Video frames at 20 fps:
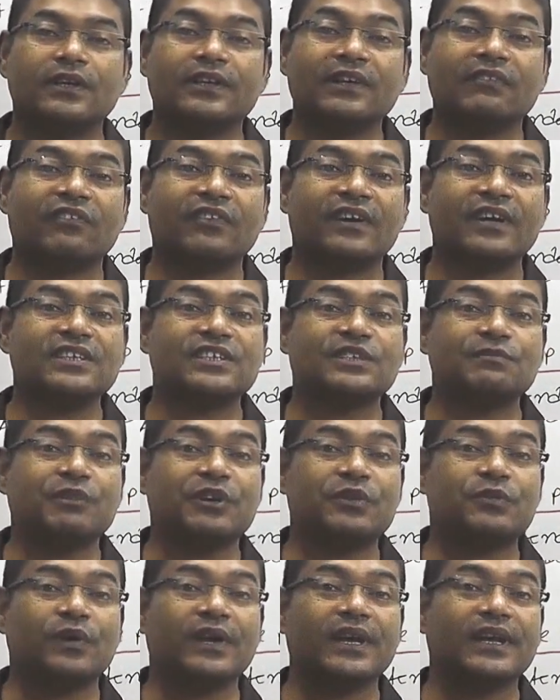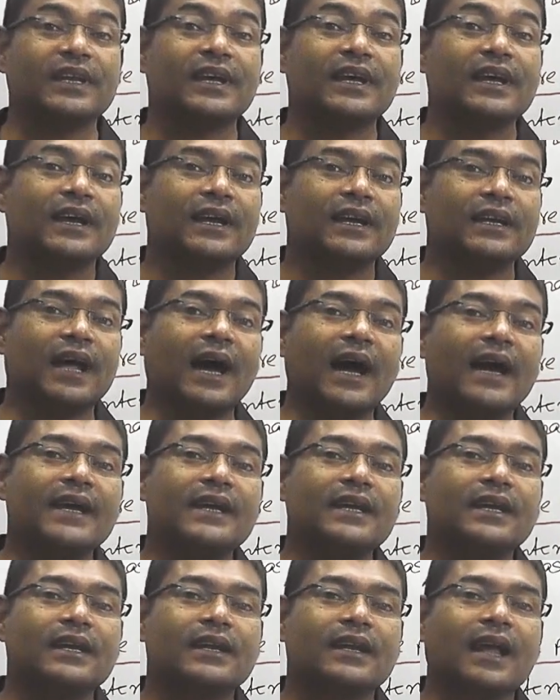difference between
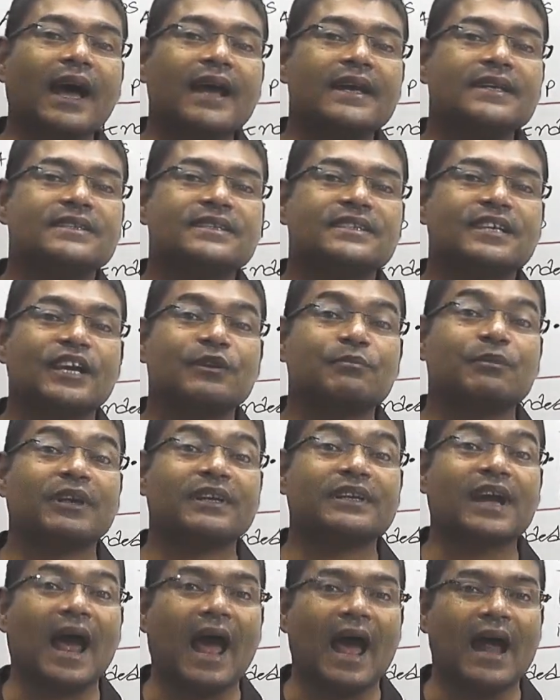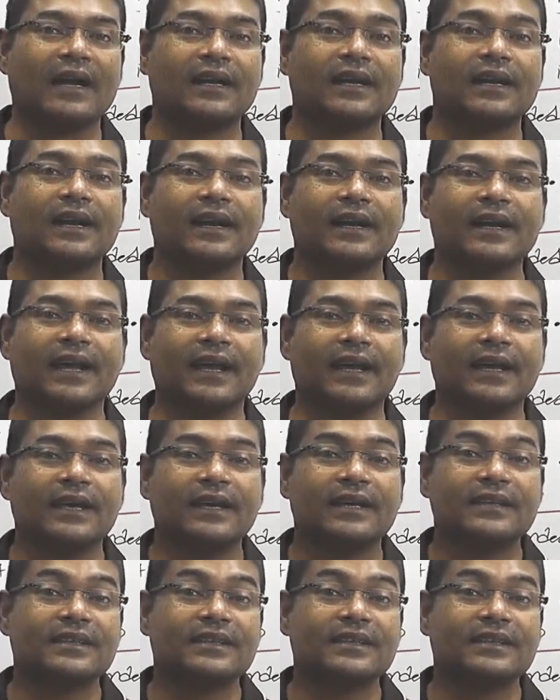line segment and ray.